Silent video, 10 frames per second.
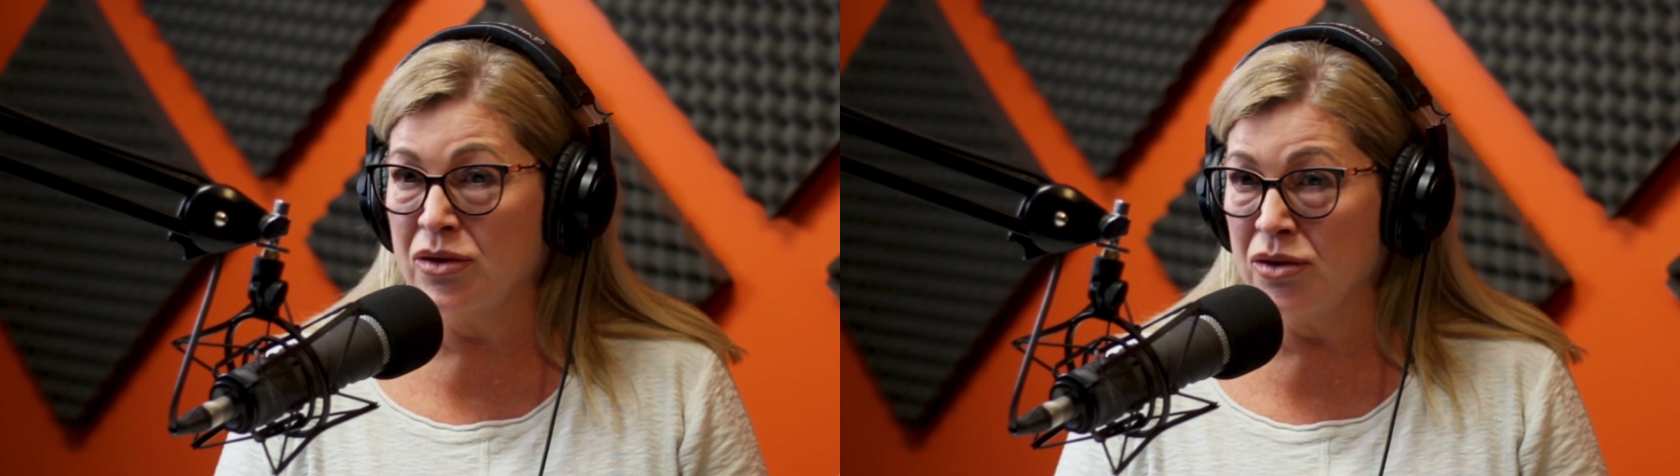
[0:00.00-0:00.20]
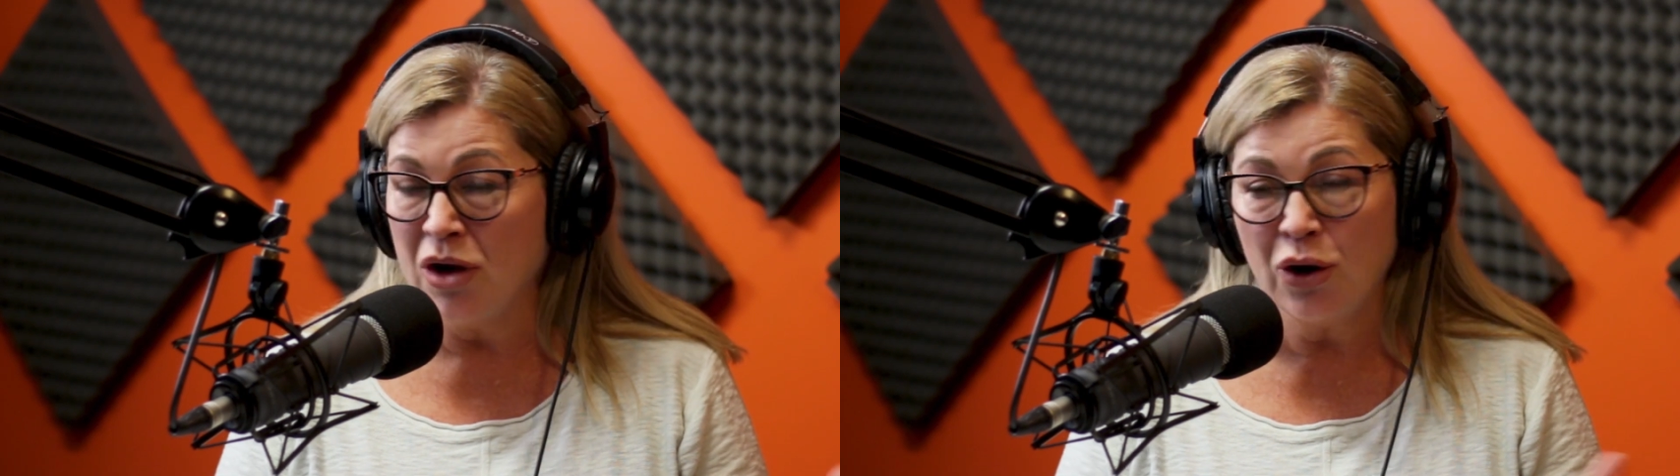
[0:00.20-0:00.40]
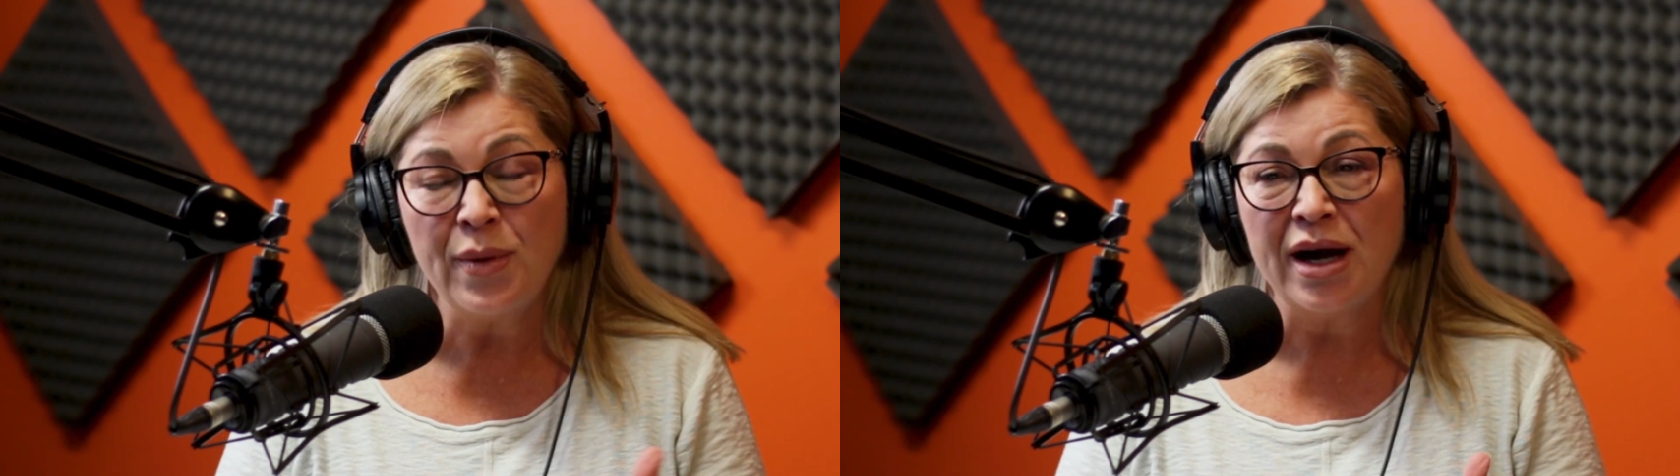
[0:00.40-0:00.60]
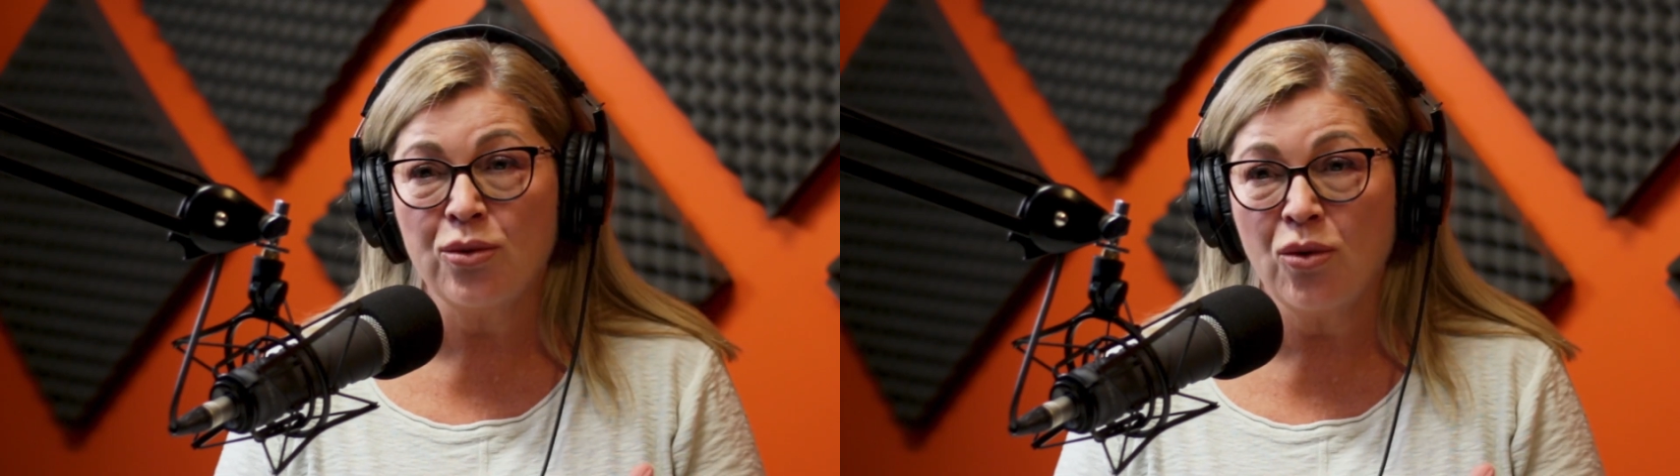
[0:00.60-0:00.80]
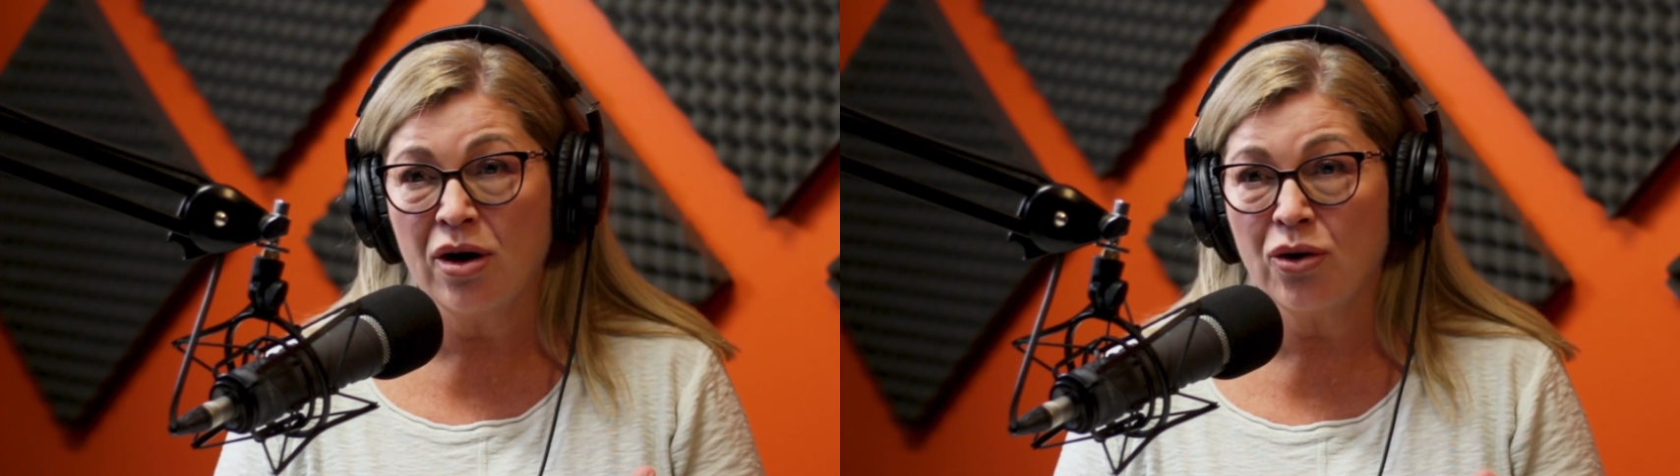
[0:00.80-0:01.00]
no matter
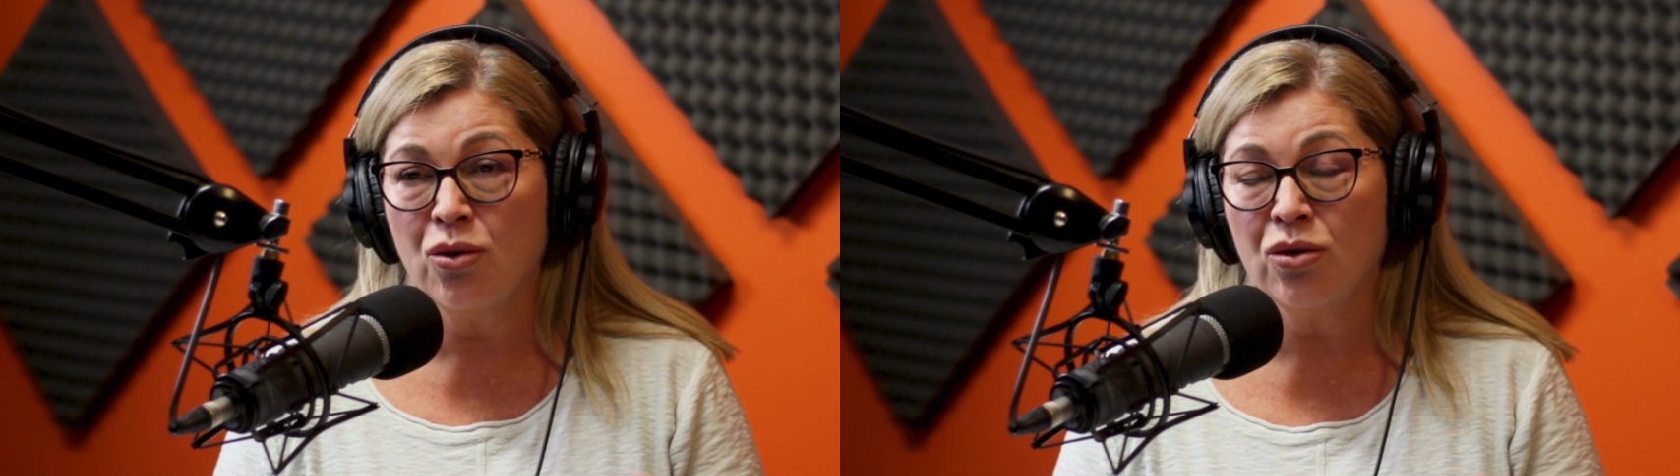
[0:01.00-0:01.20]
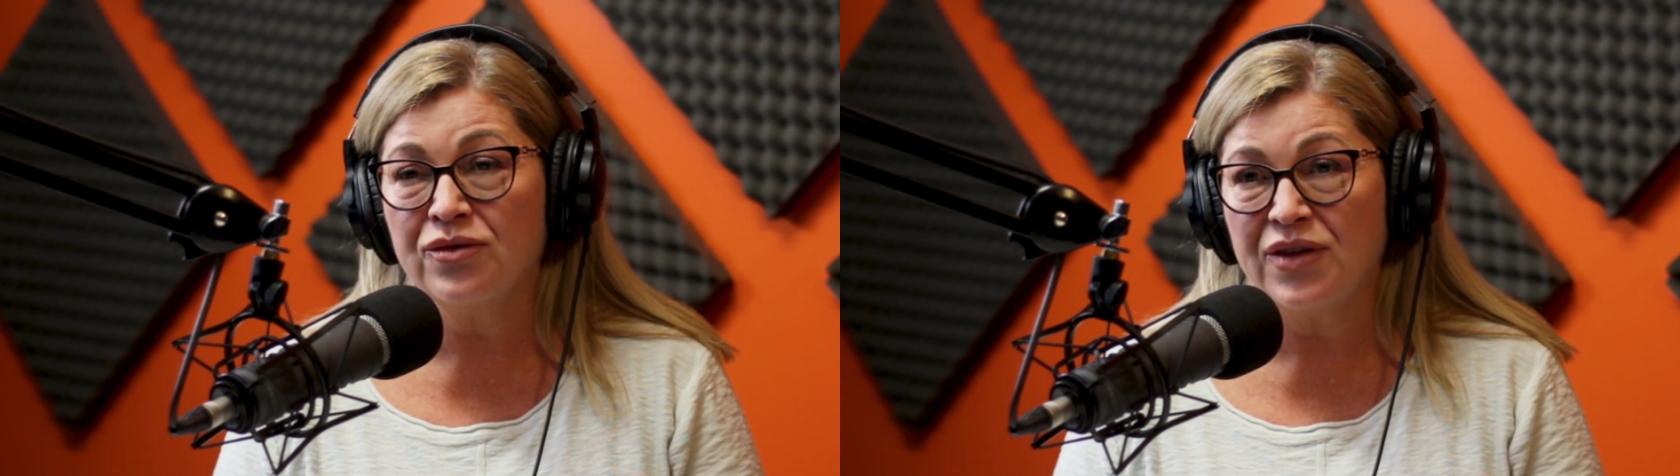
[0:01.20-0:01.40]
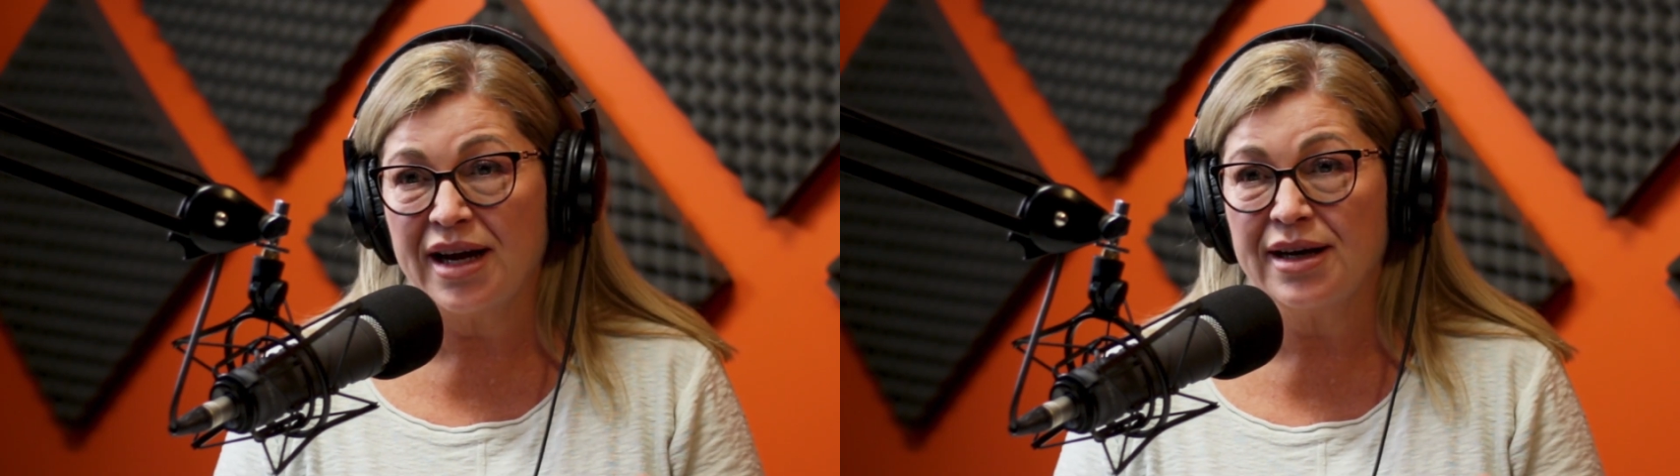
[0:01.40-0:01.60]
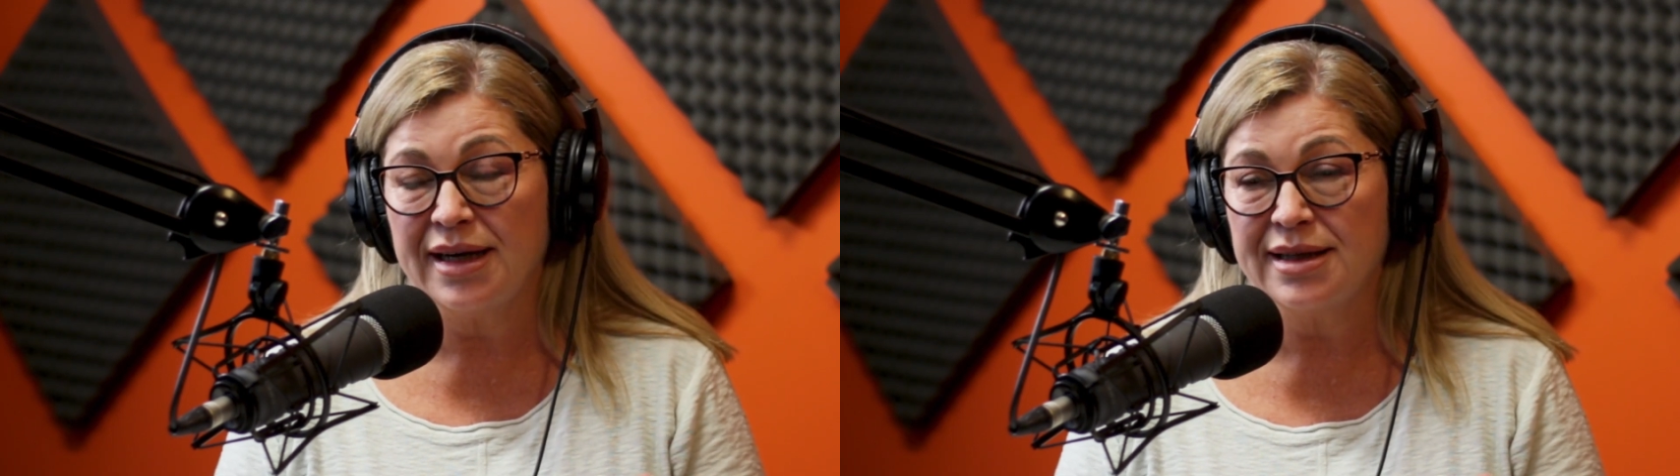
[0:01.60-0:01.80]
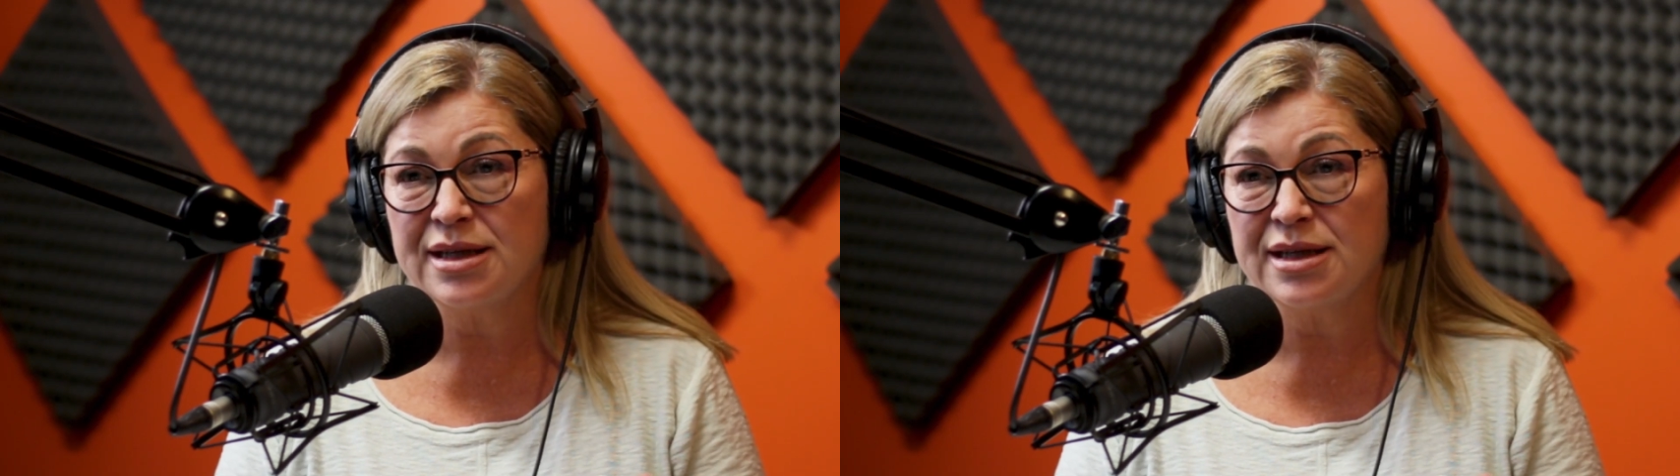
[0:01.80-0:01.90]
what, all of that needs